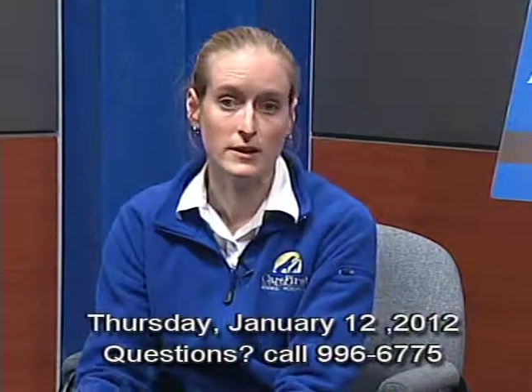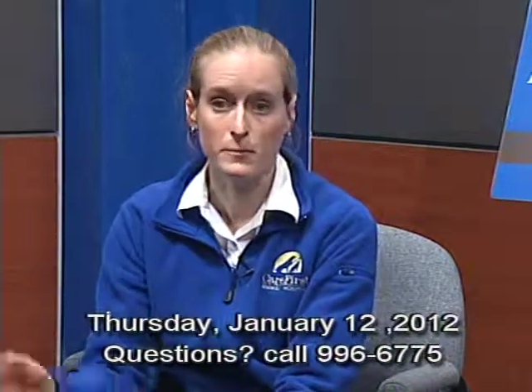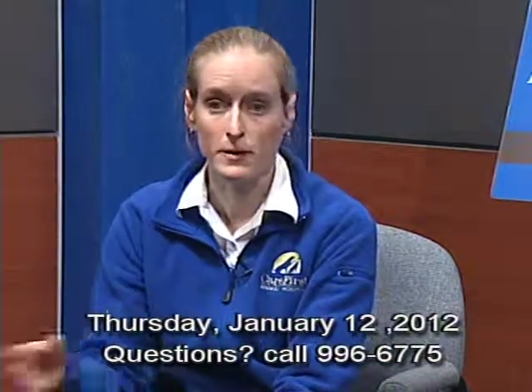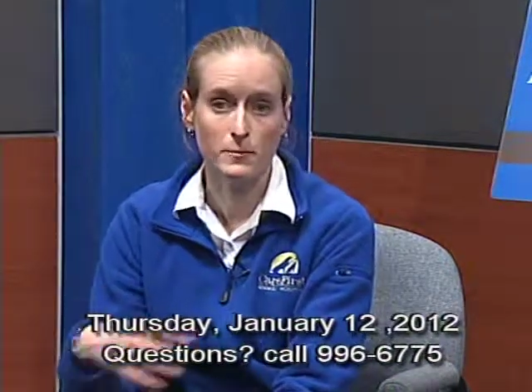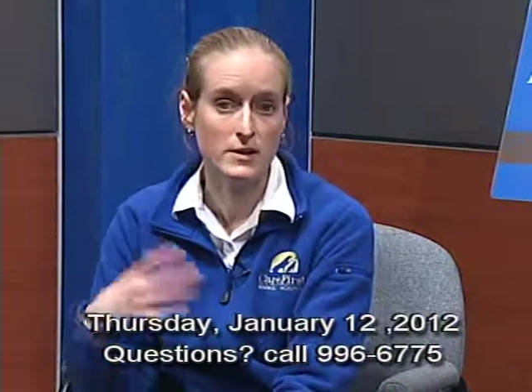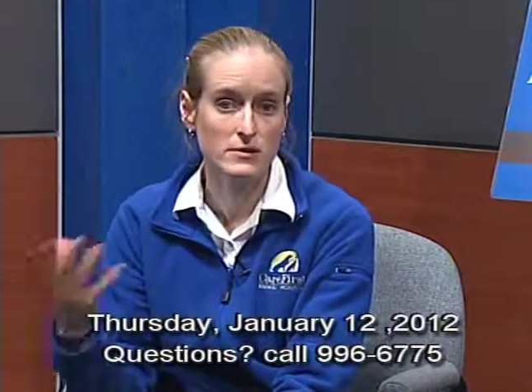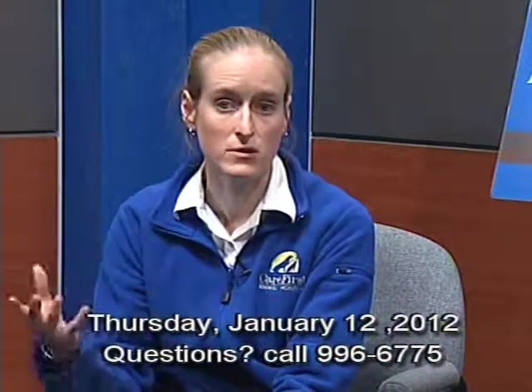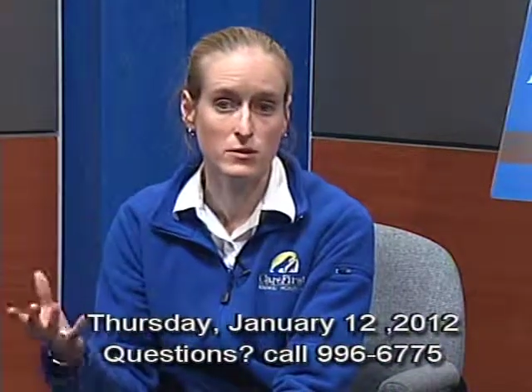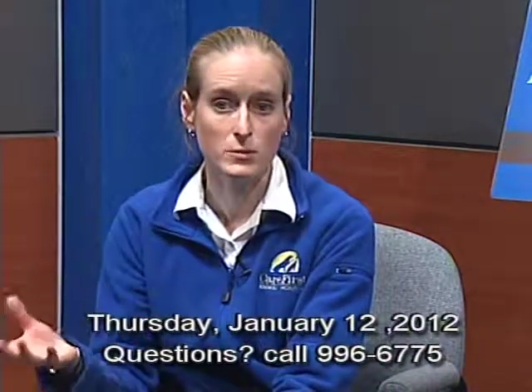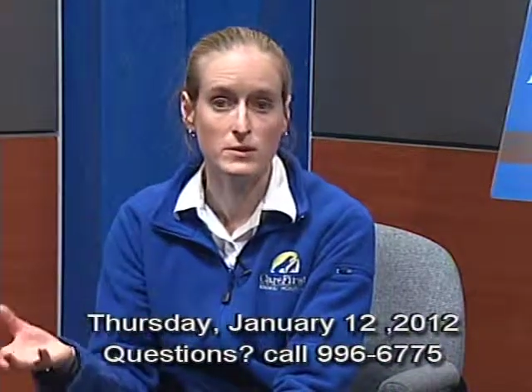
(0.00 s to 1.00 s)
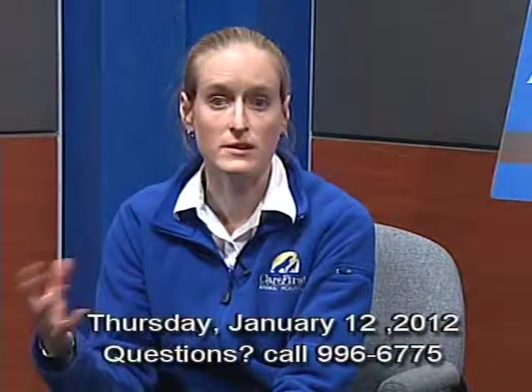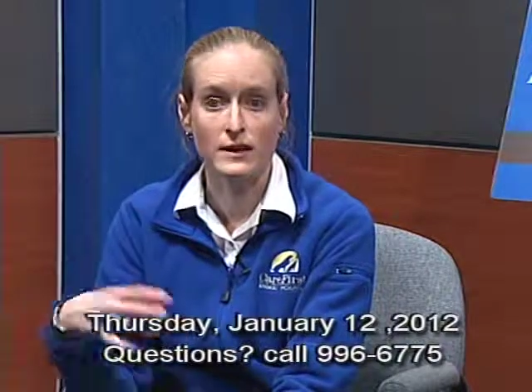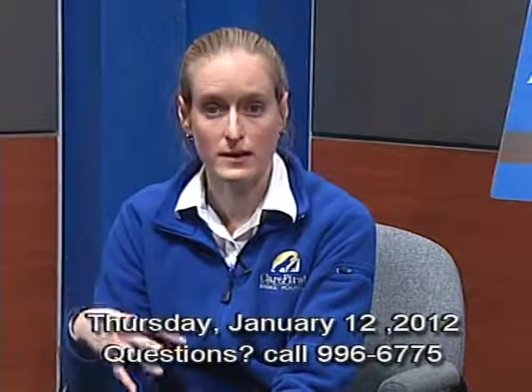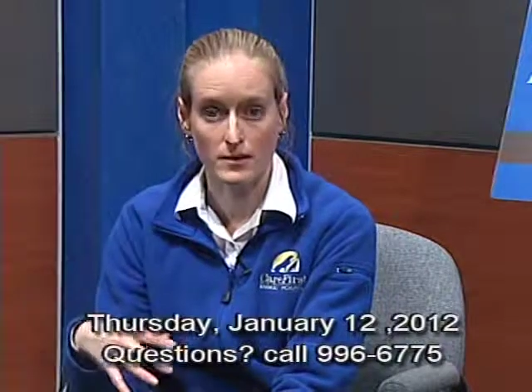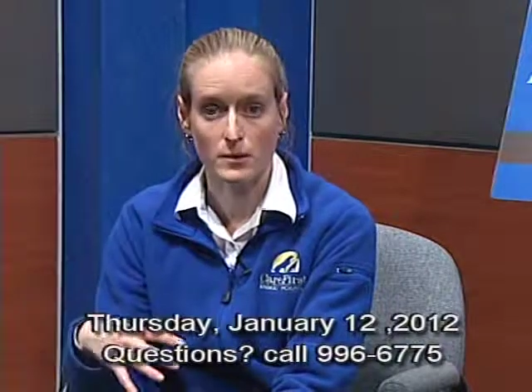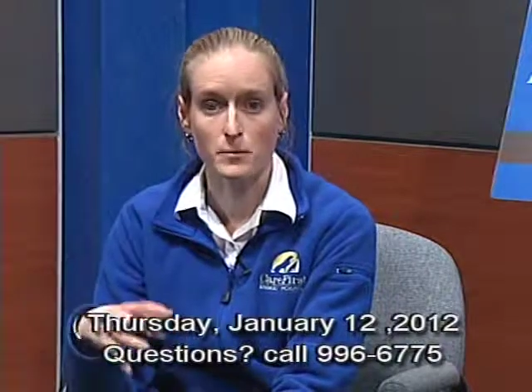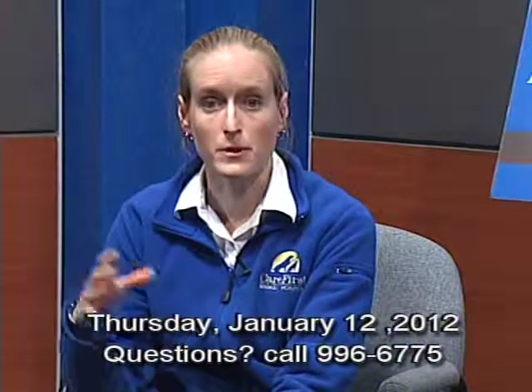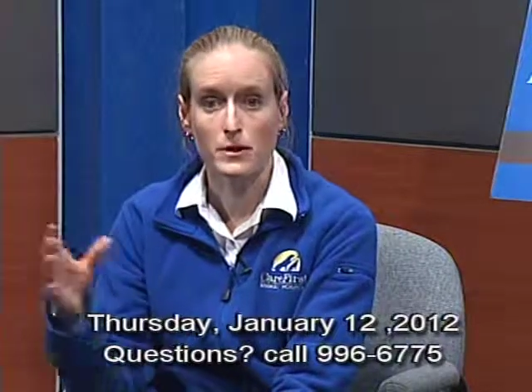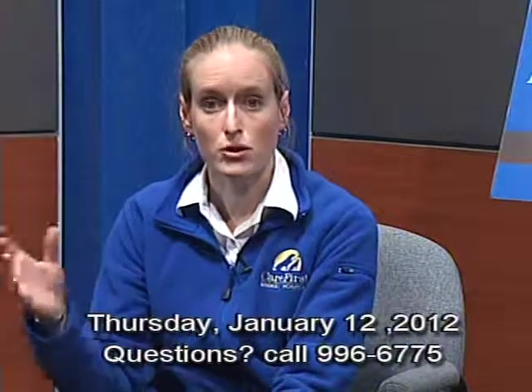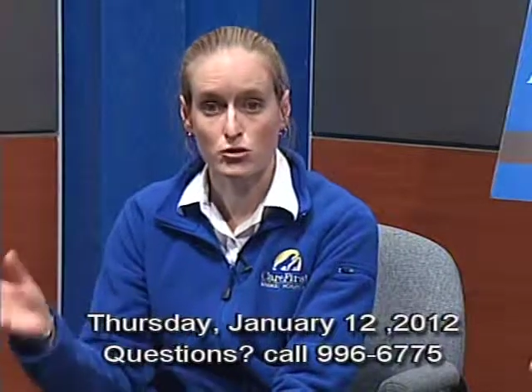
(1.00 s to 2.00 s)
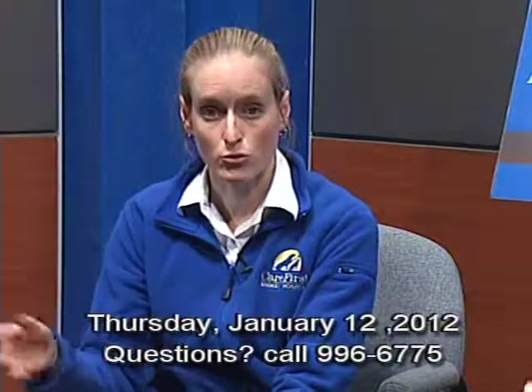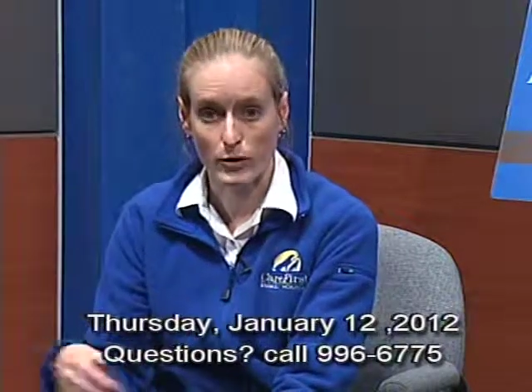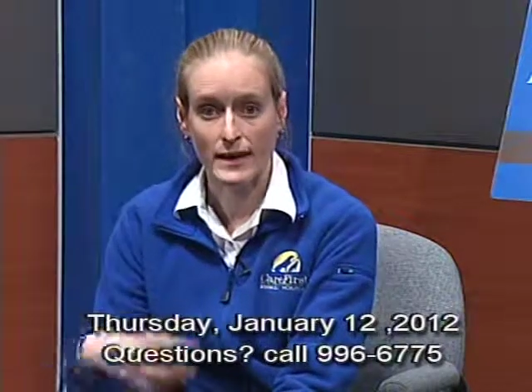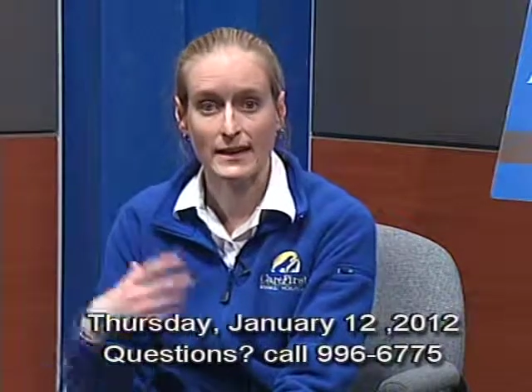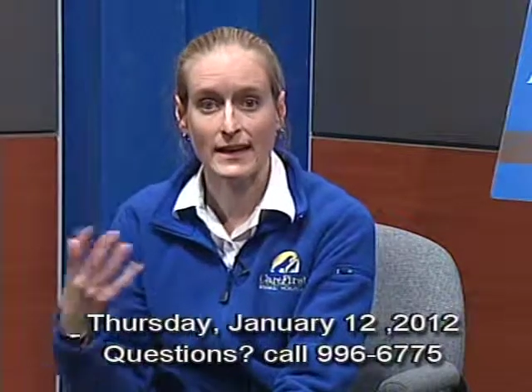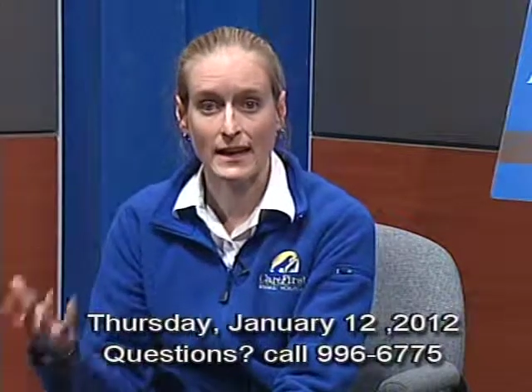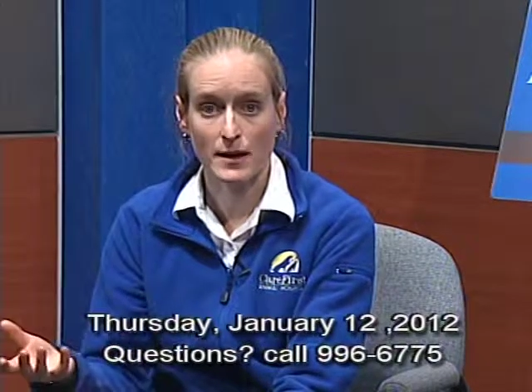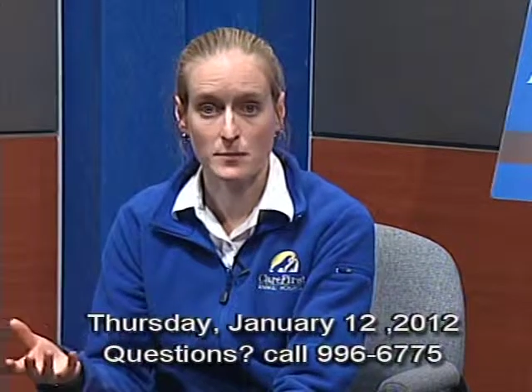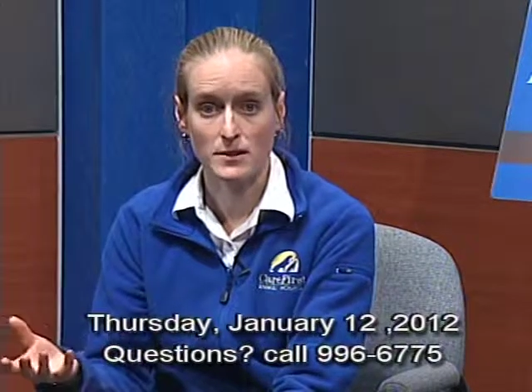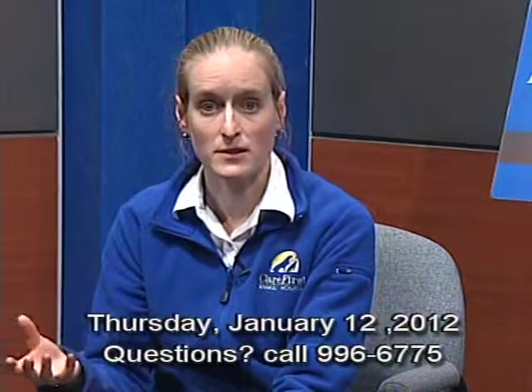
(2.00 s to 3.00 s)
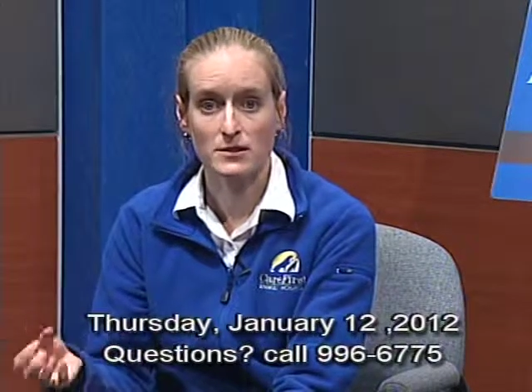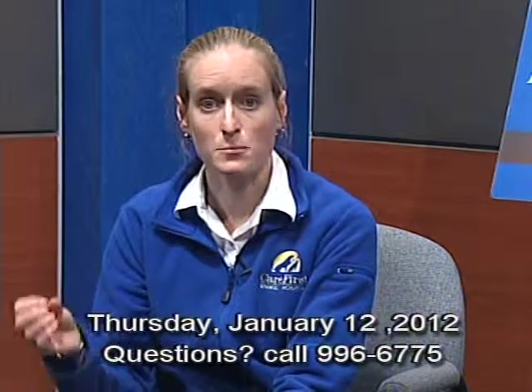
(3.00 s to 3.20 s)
And basically, we sedate them, drain that abscess,